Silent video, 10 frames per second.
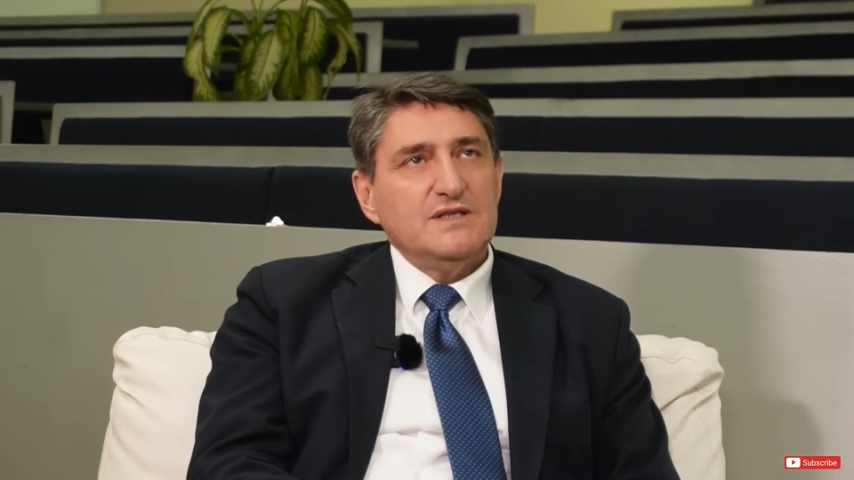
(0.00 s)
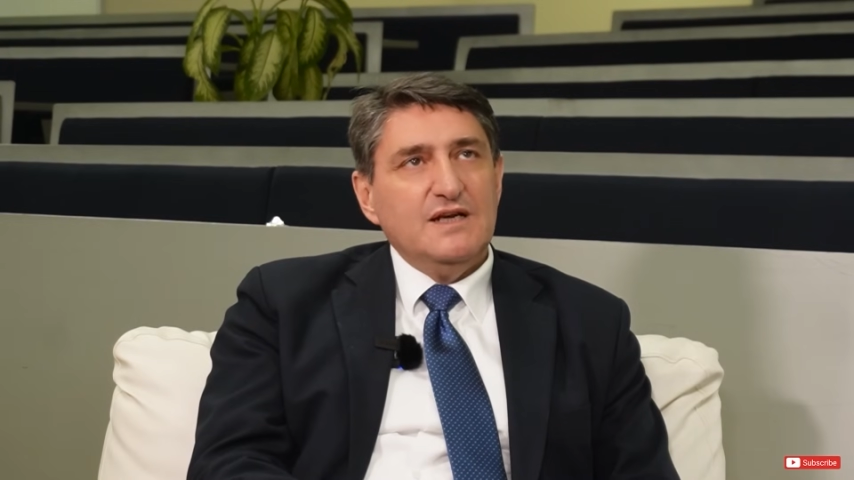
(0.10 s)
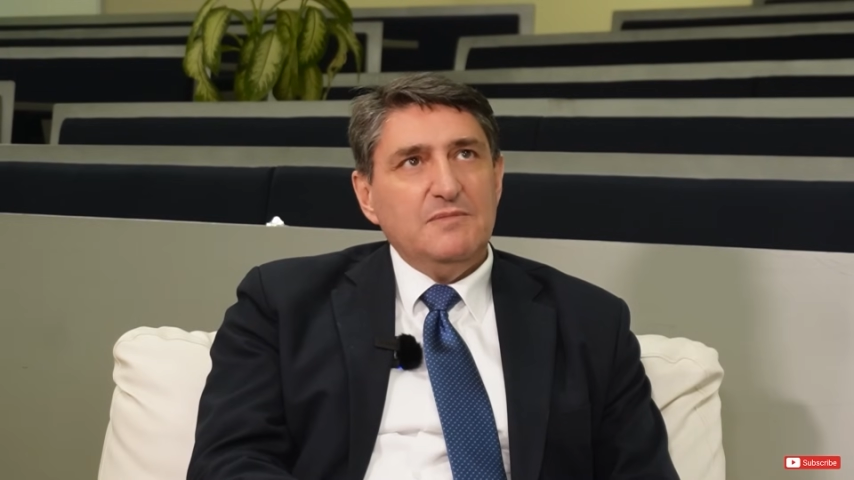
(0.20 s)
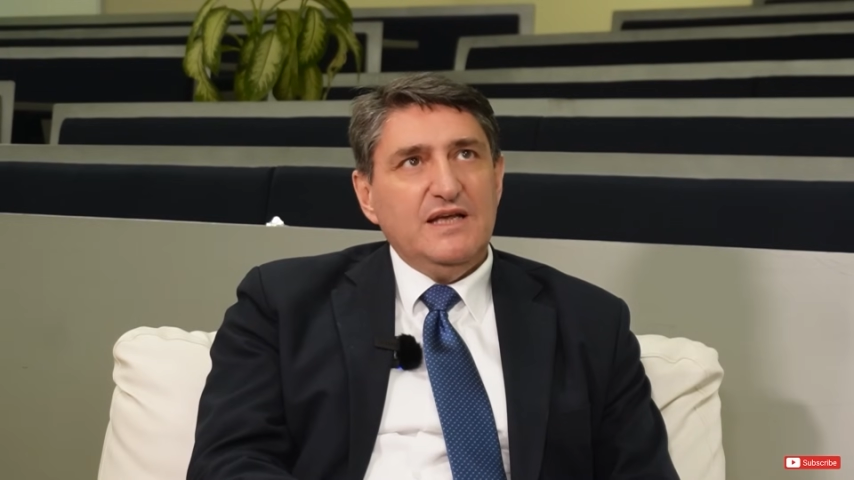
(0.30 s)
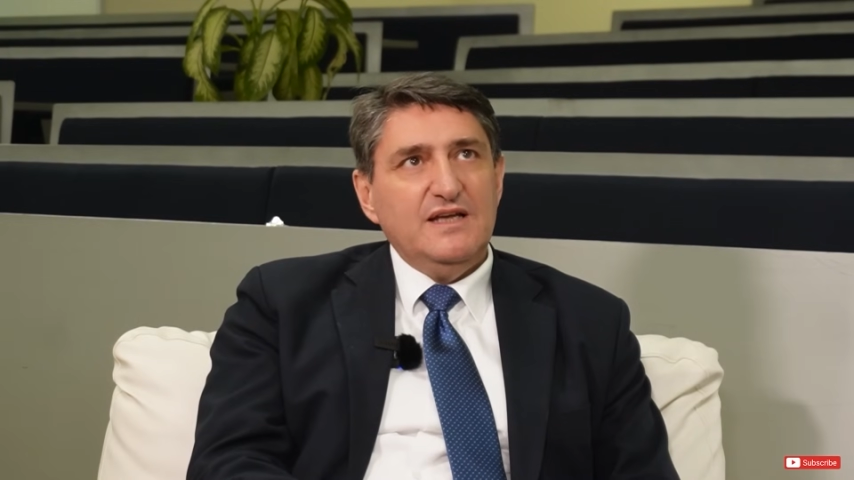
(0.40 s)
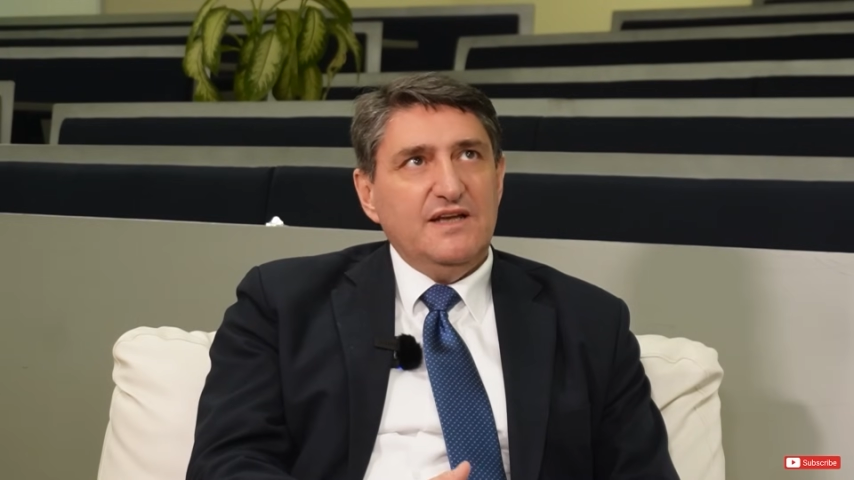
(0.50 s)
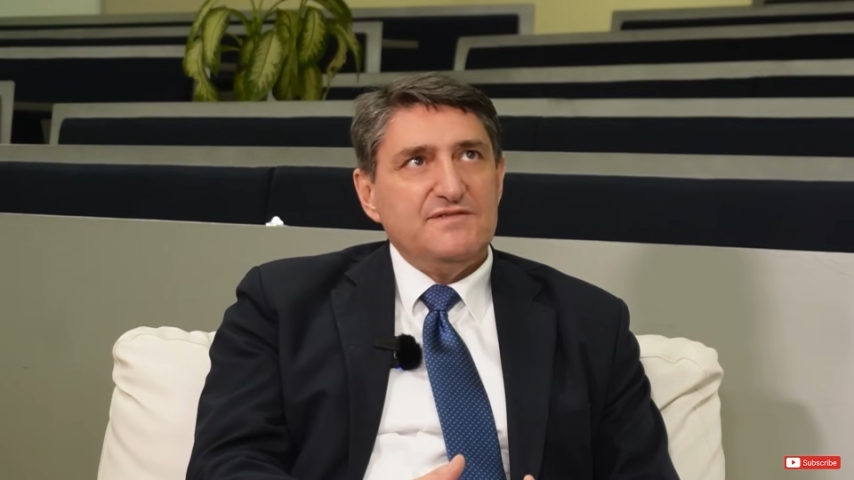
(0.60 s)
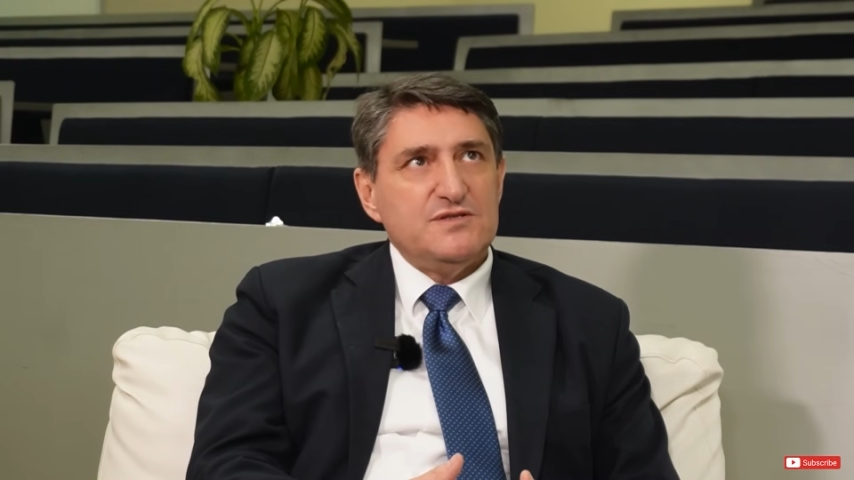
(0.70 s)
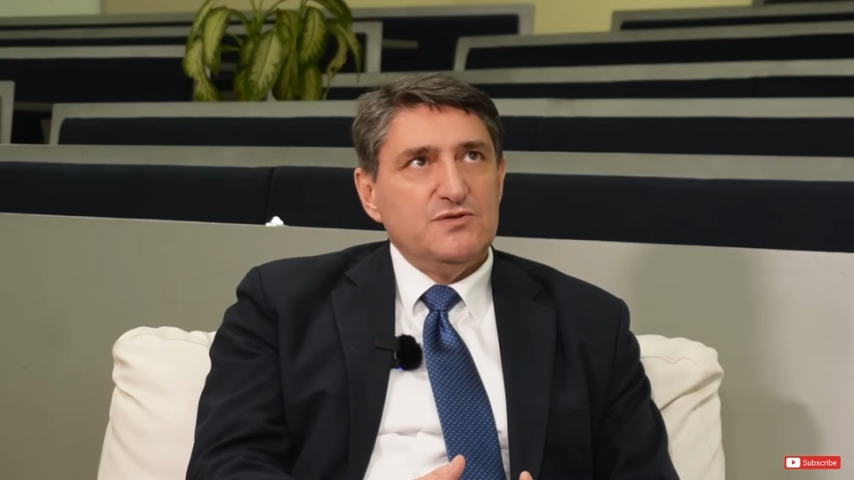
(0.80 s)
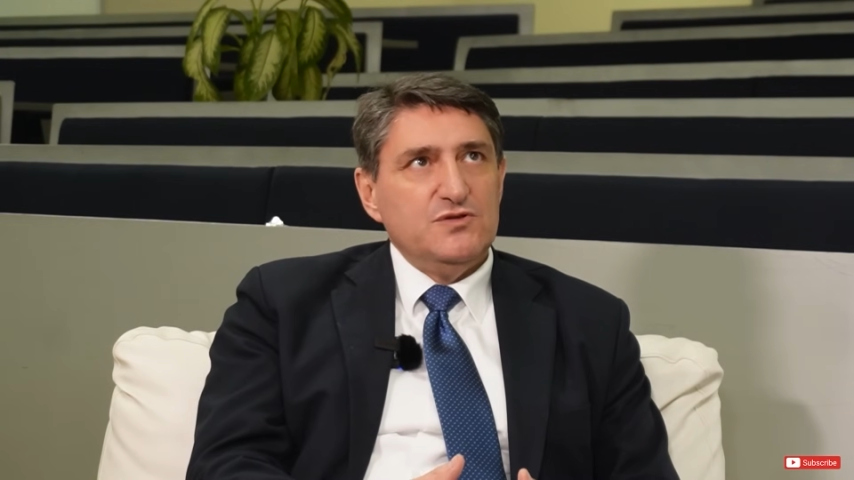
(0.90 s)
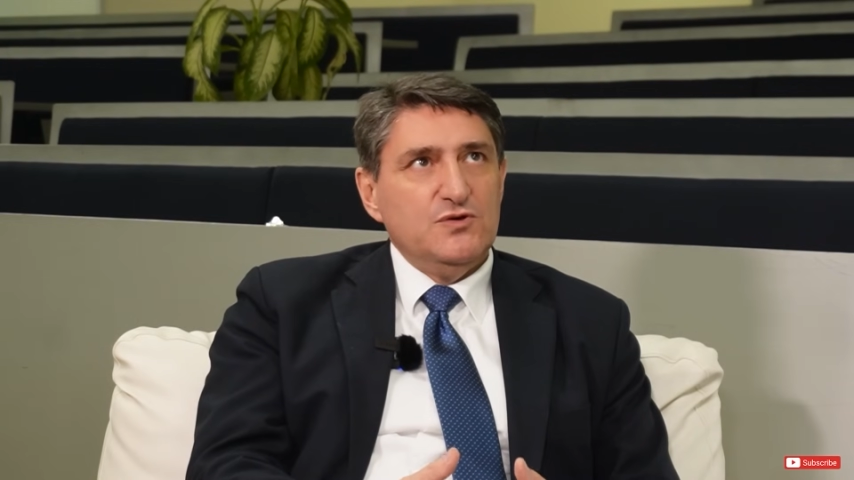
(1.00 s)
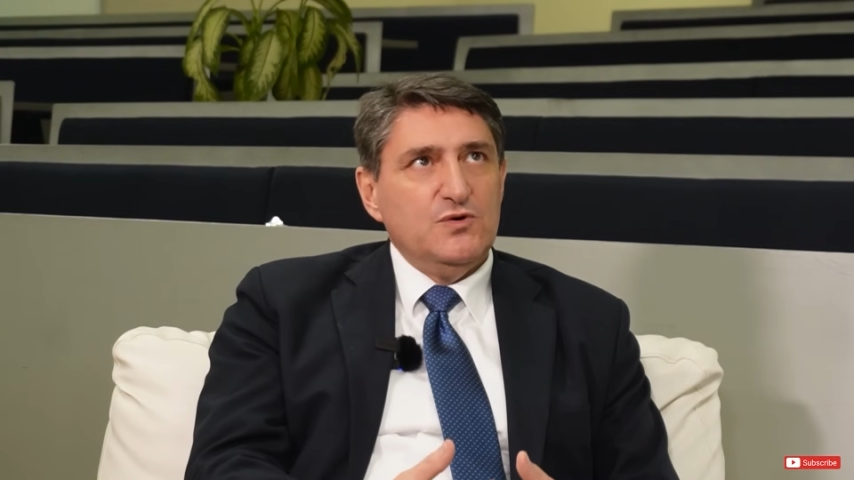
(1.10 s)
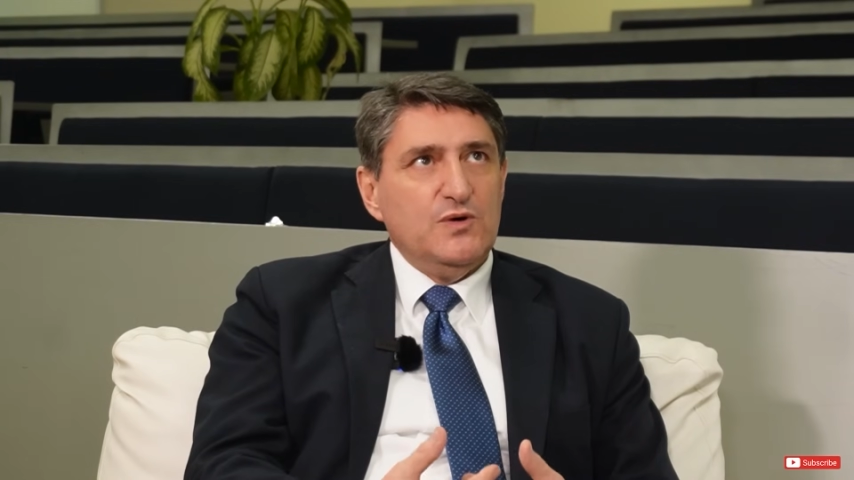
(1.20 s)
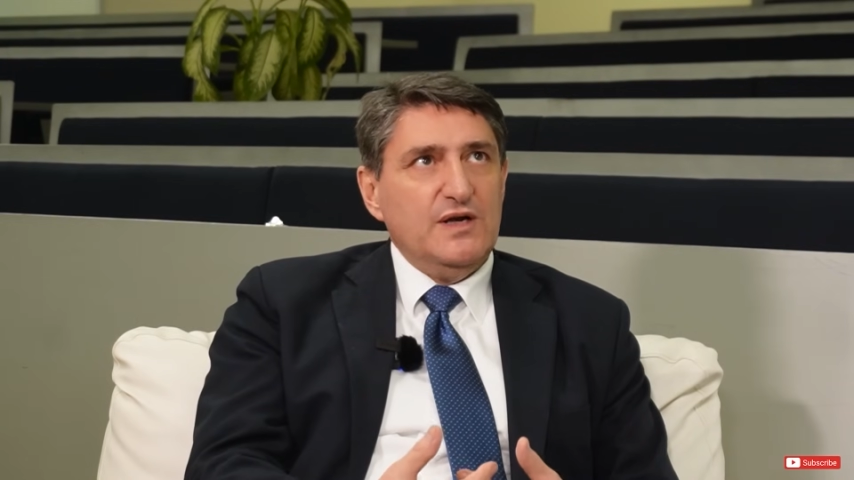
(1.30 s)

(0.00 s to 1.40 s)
an MBA gives to you,